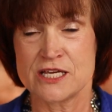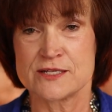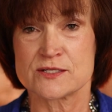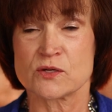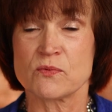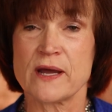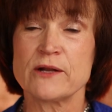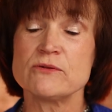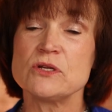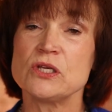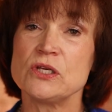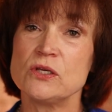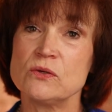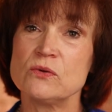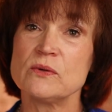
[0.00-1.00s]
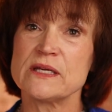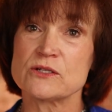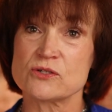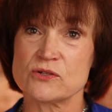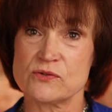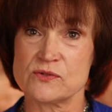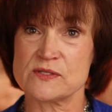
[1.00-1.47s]
So why don't you
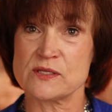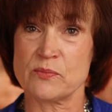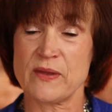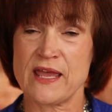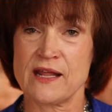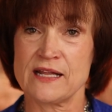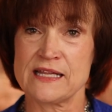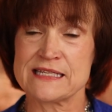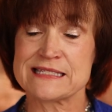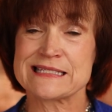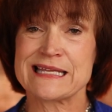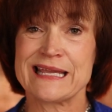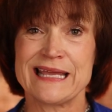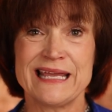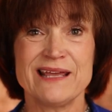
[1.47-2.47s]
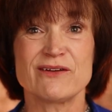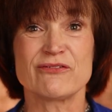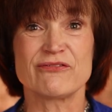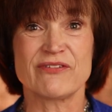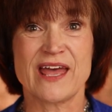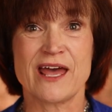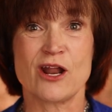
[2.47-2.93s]
introduce the panelists,
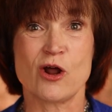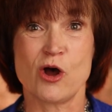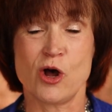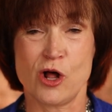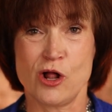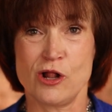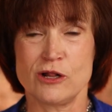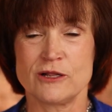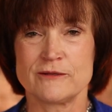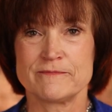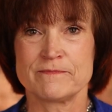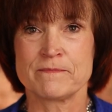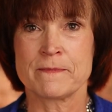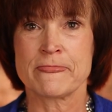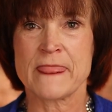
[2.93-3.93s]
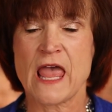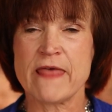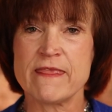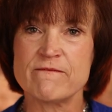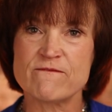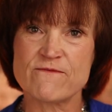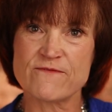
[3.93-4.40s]
if at all,
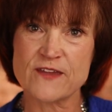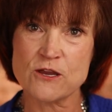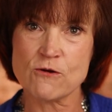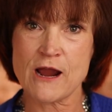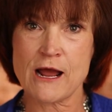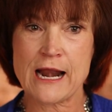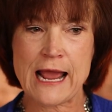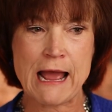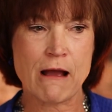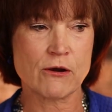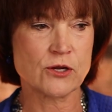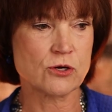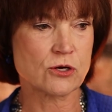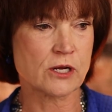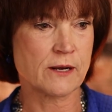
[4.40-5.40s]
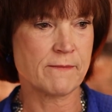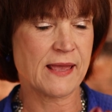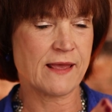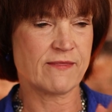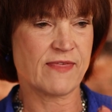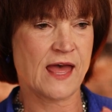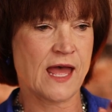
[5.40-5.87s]
and then figure out how you're going to
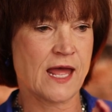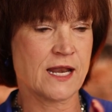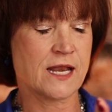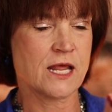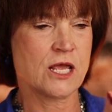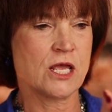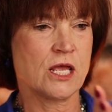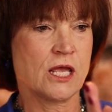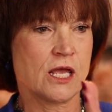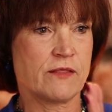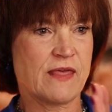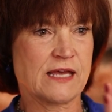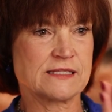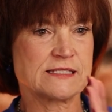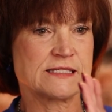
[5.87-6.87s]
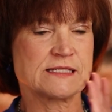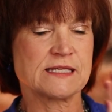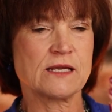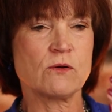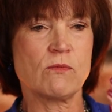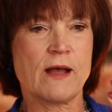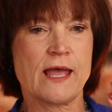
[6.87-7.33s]
make that
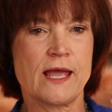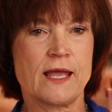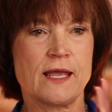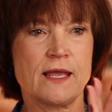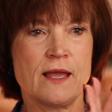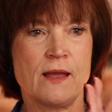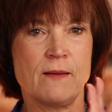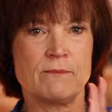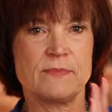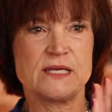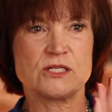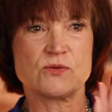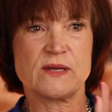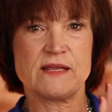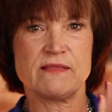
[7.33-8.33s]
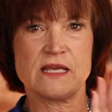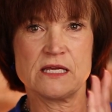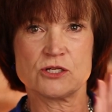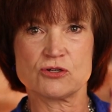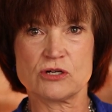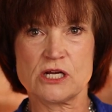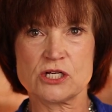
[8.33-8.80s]
segue between the
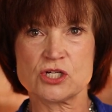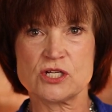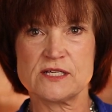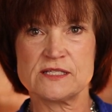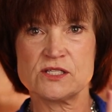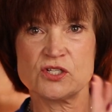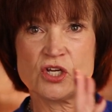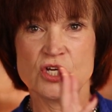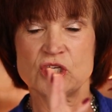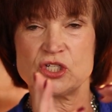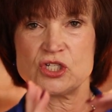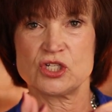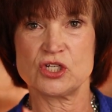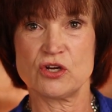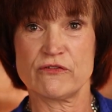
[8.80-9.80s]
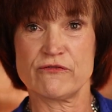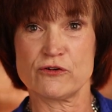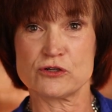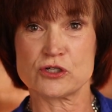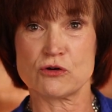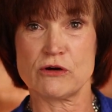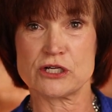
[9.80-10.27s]
introductions to your
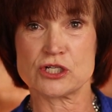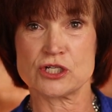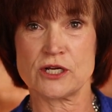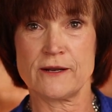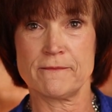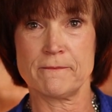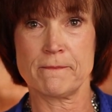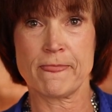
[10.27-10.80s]
first question.